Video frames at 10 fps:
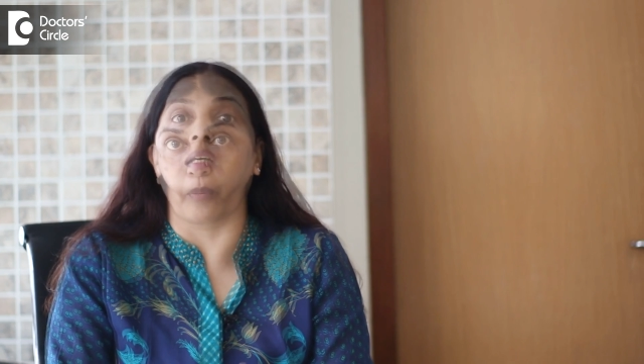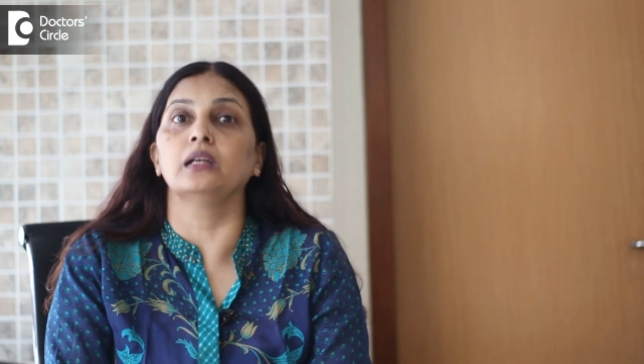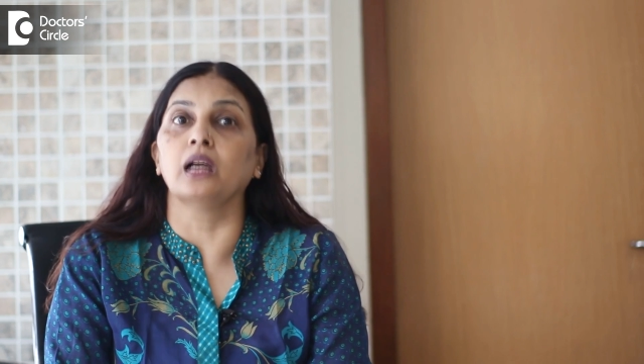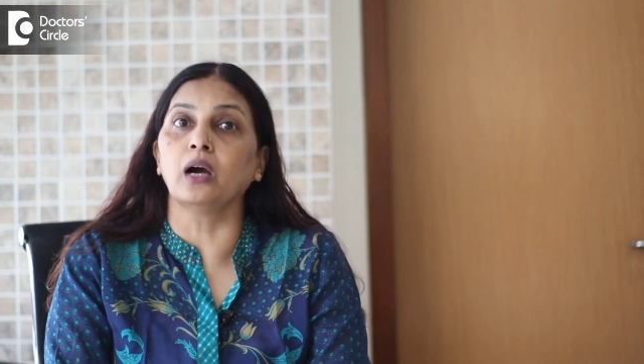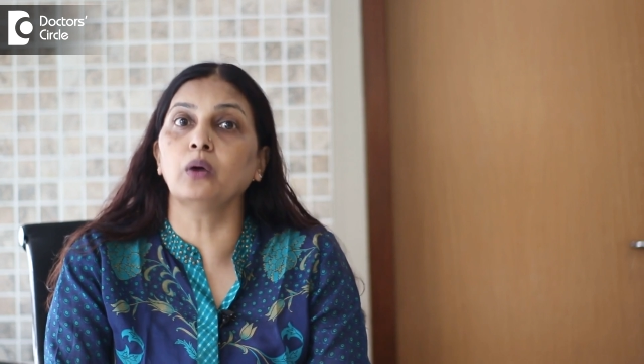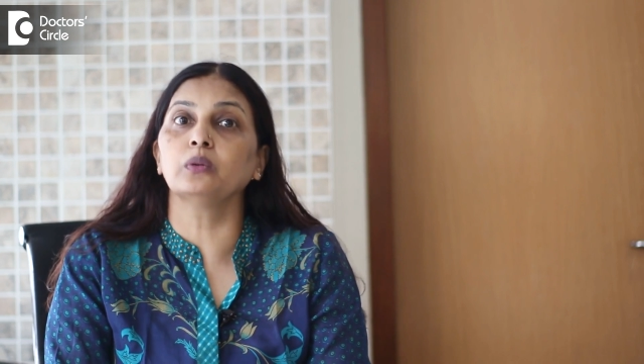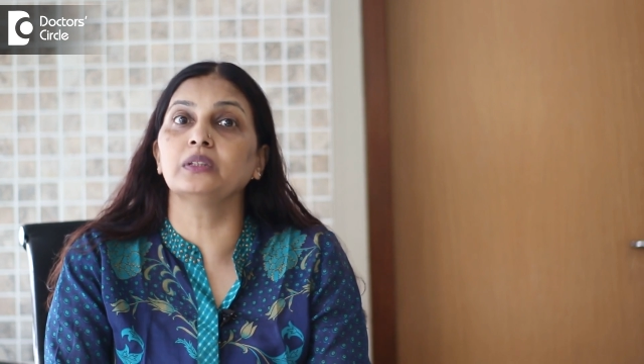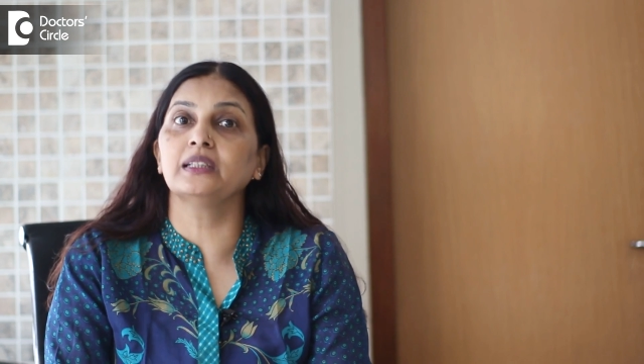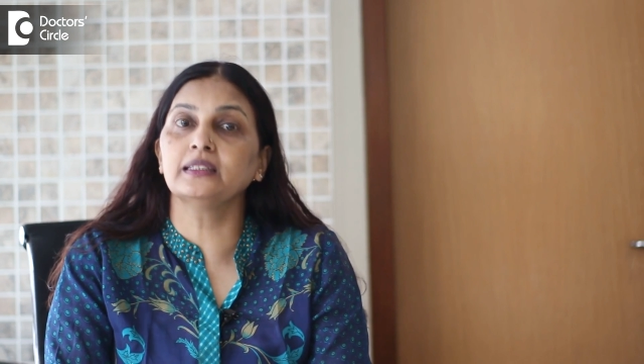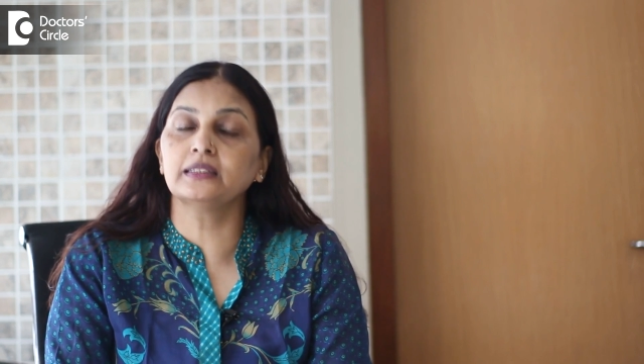Now
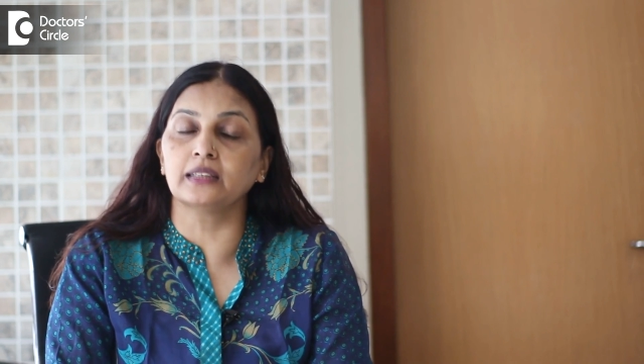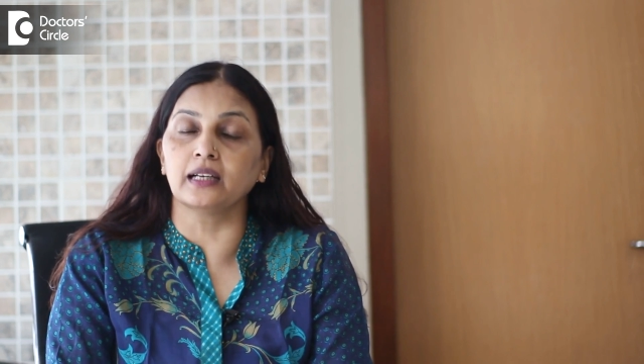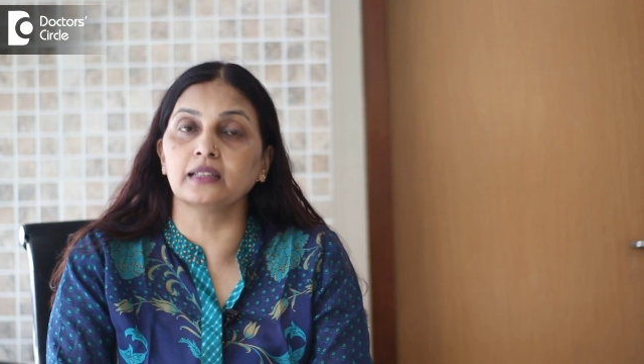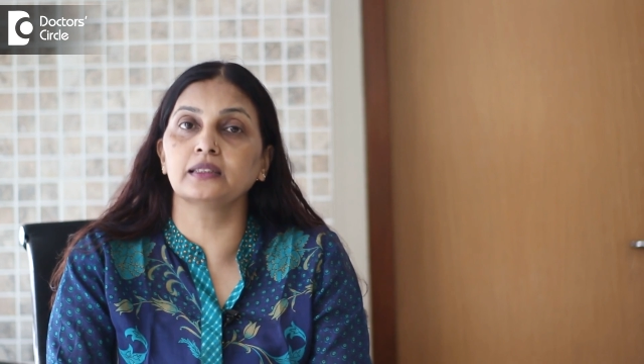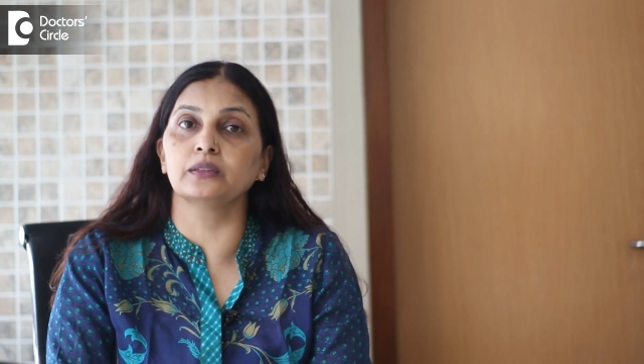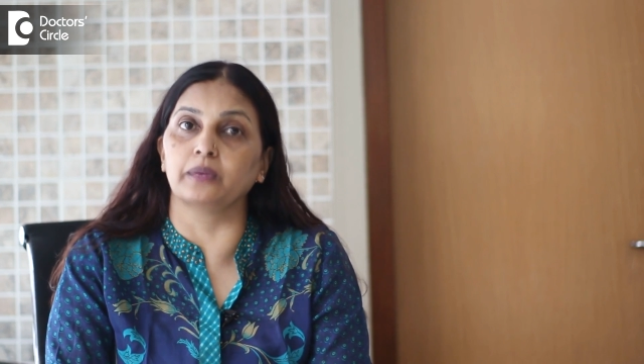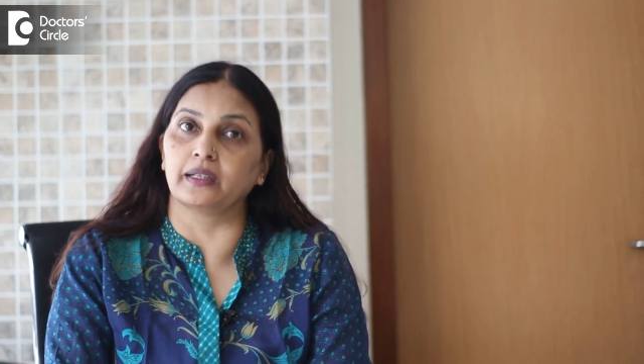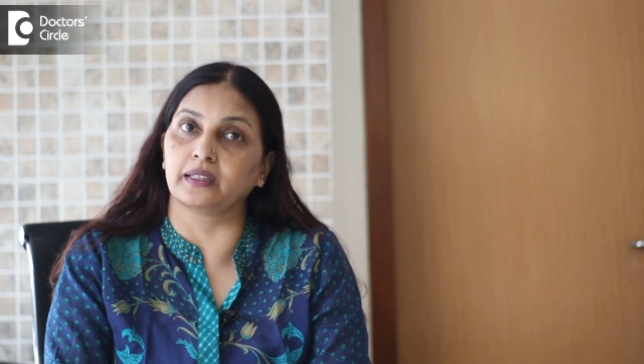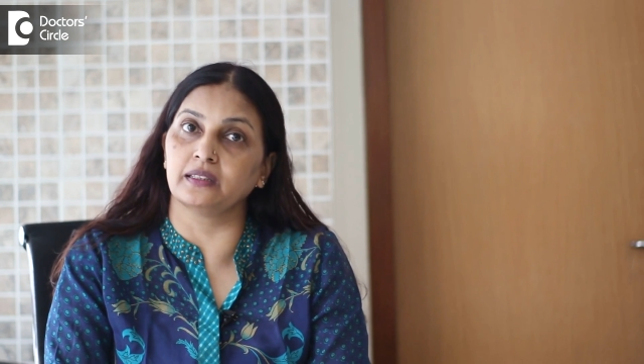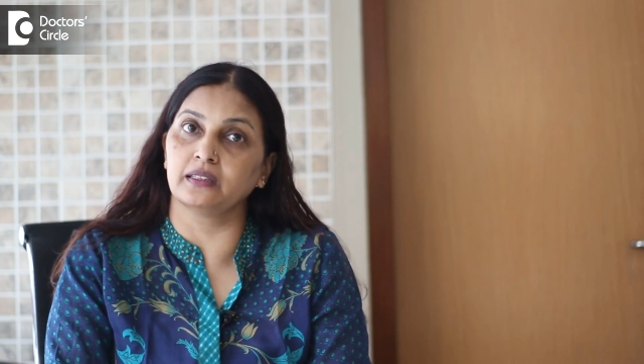these drugs were
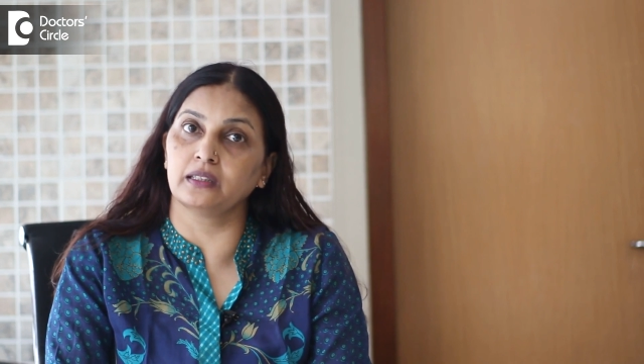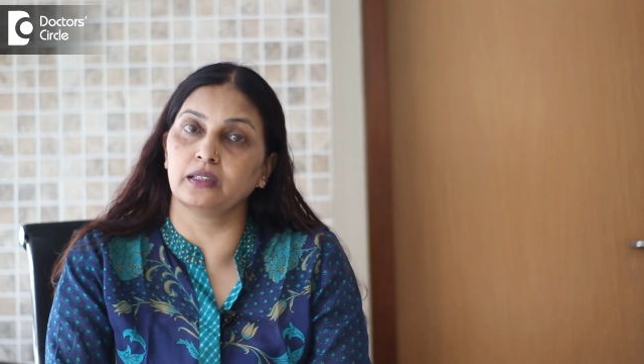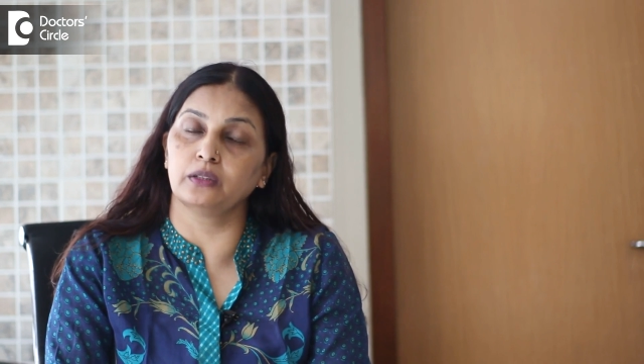considered